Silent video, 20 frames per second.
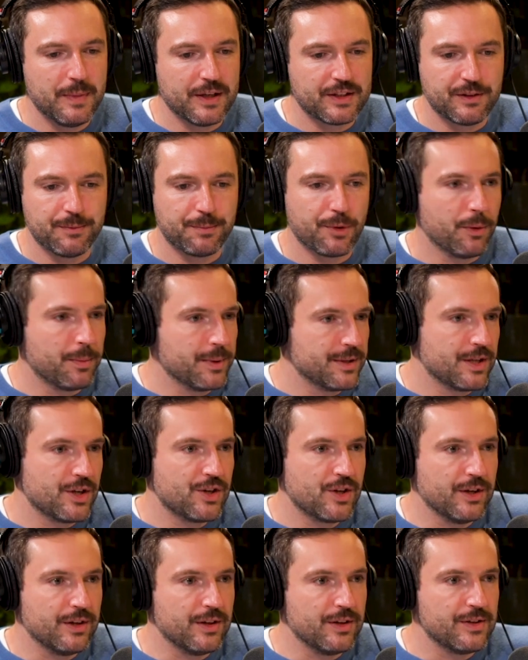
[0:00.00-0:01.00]
mix of
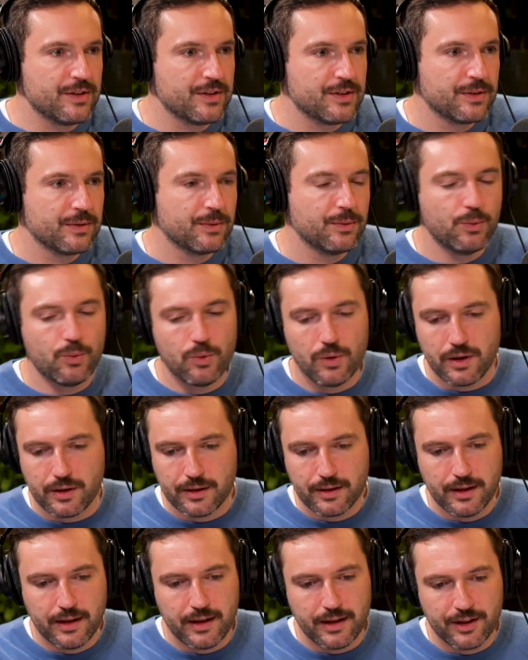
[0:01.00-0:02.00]
propositions, what
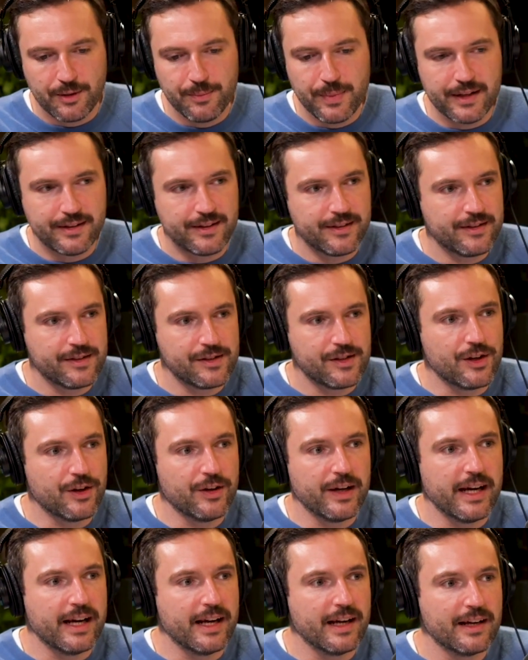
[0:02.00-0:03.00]
competitors are
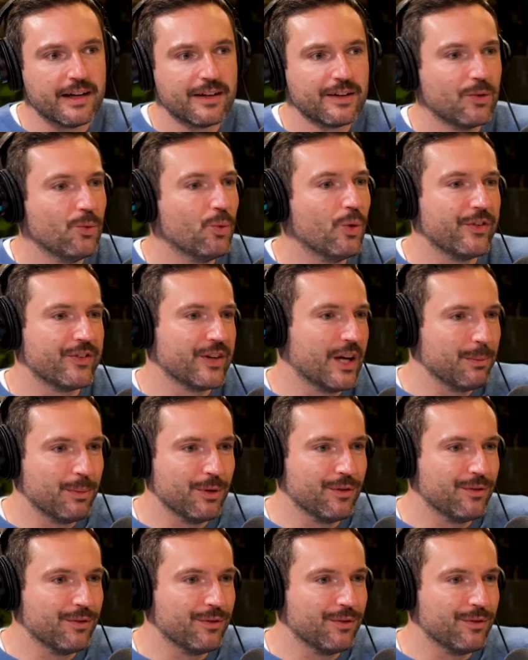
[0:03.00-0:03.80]
doing, what type